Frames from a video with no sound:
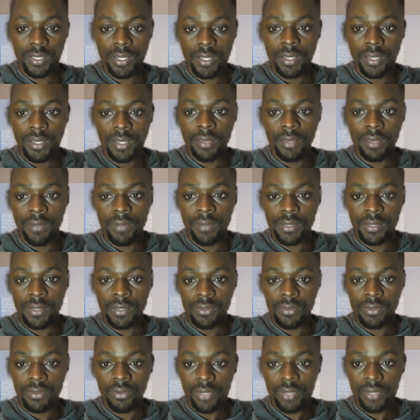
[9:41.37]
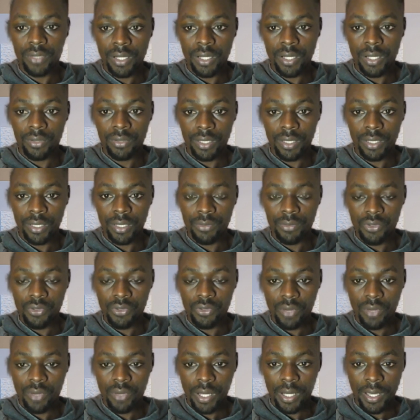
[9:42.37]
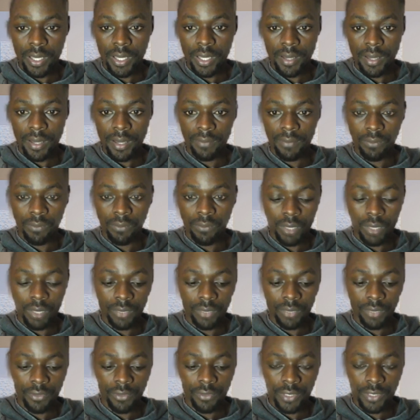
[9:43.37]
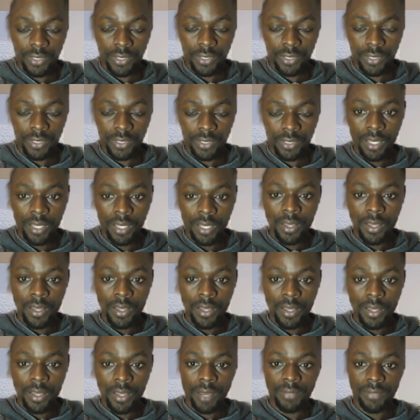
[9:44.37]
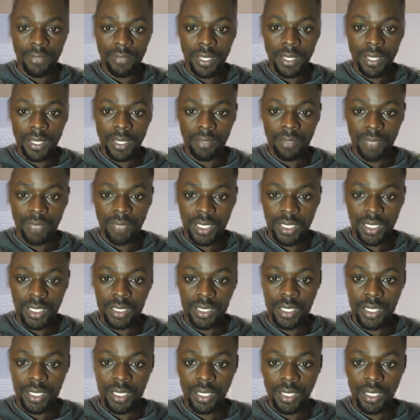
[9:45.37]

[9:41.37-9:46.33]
if I scroll down, I'm sure I have one of those here. So I have like MeetGeek.